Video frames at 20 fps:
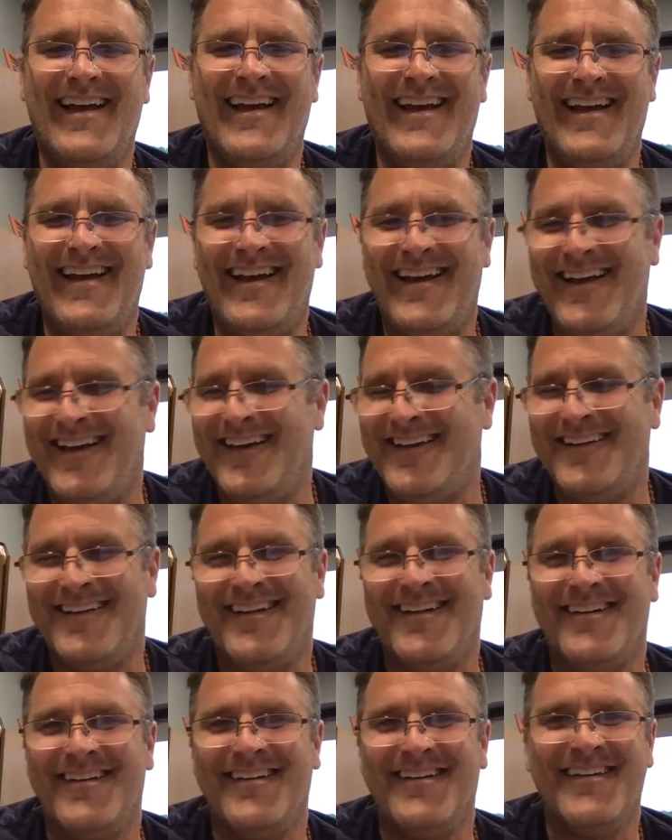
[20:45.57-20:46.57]
hang out, no,
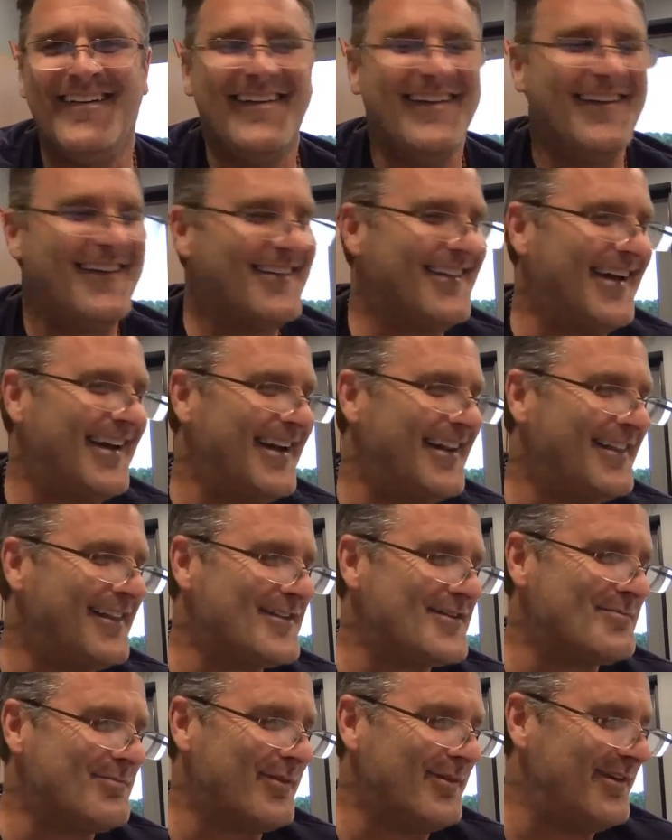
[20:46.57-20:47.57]
hang out not at this
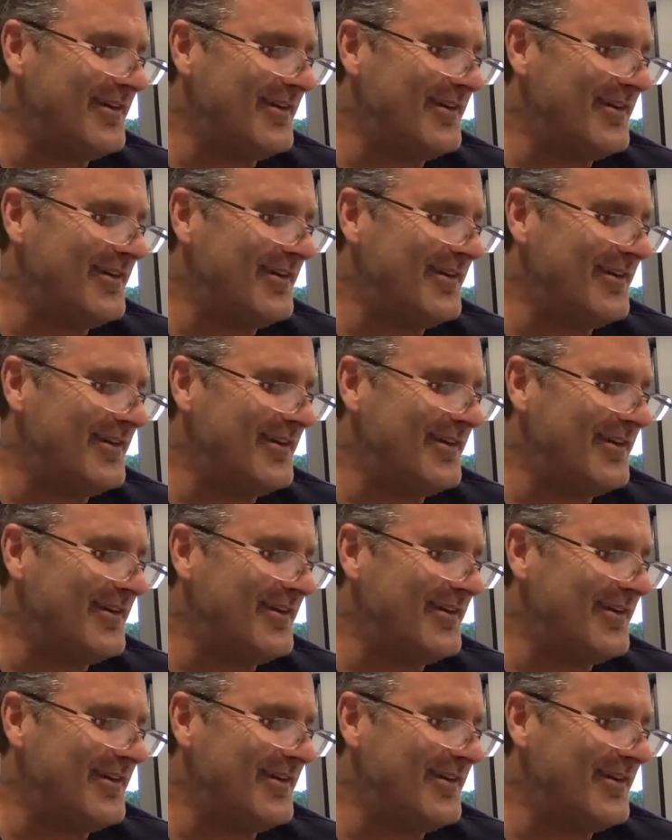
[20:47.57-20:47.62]
point.